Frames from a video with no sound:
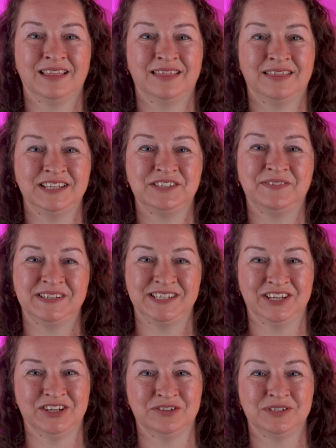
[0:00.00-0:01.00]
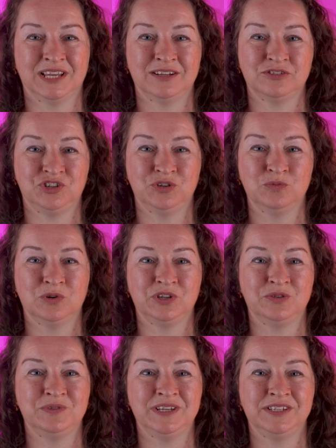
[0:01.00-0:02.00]
This video tells you what
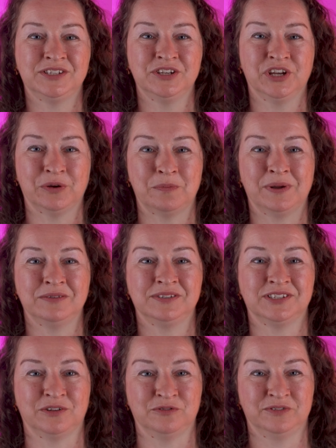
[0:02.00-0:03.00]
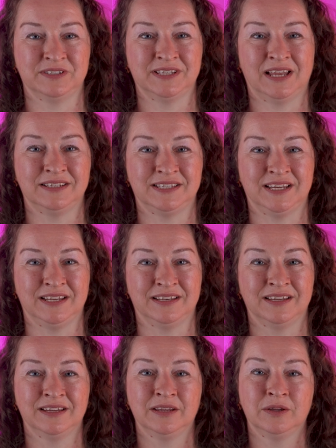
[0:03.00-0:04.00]
you need to know about sulfasalazine,
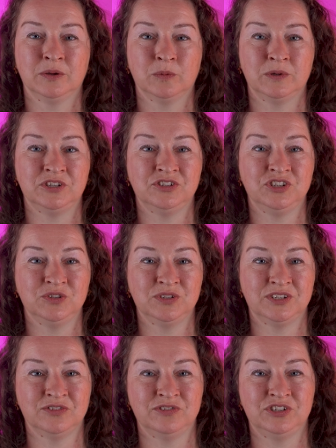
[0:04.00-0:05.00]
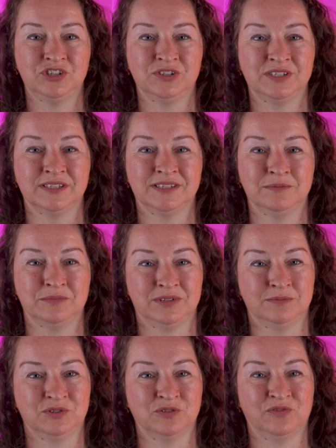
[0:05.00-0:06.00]
which is used to reduce the
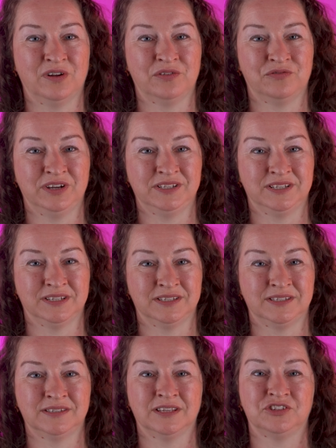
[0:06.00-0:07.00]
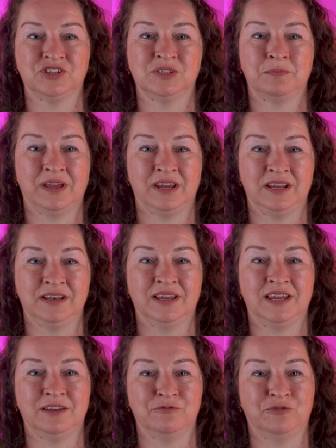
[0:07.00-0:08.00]
symptoms of arthritis such as pain,
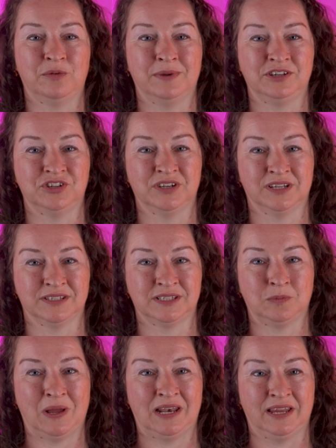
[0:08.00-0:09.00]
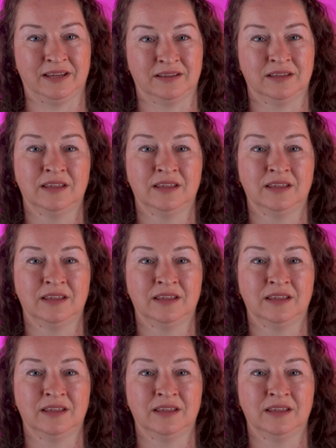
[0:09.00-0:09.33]
inflammation and swelling,